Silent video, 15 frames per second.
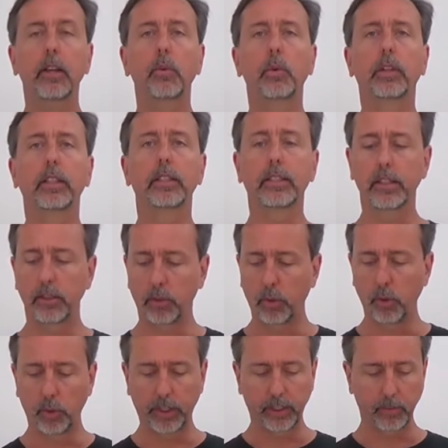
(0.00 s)
We'll continue
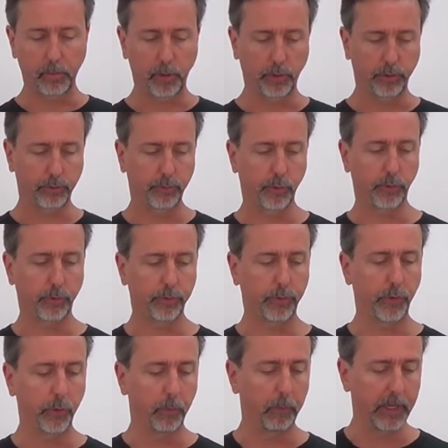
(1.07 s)
cooling the motor for a
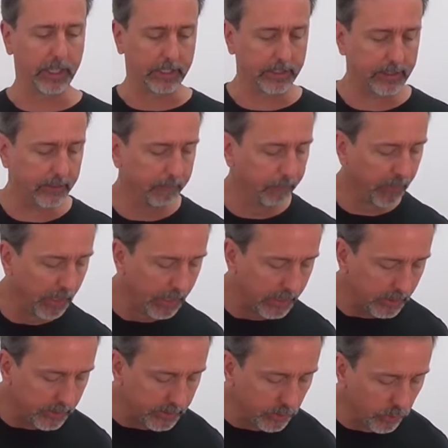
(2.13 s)
few minutes.
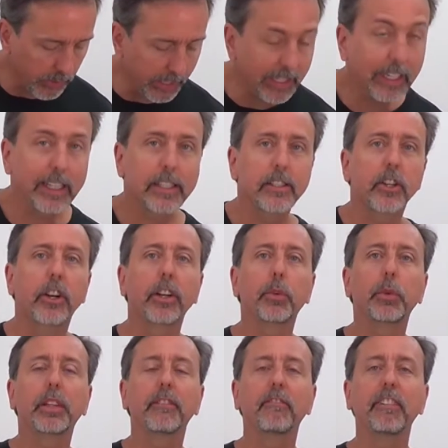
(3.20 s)
Let's go ahead and get started
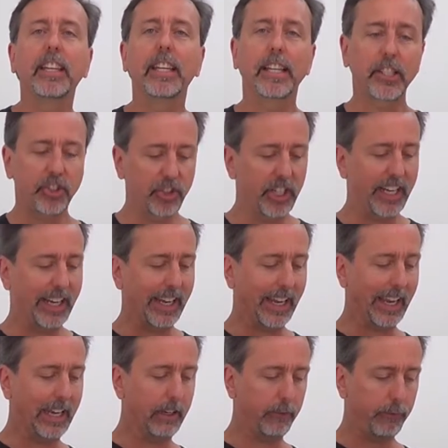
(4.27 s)
with the
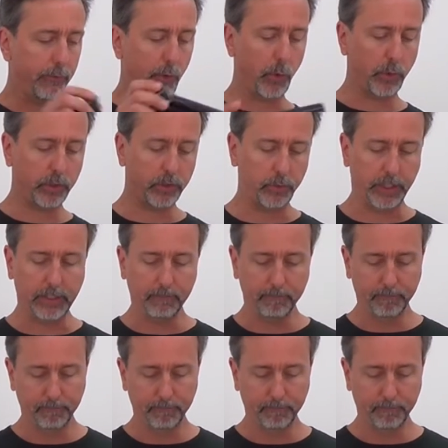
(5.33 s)
VSJ843.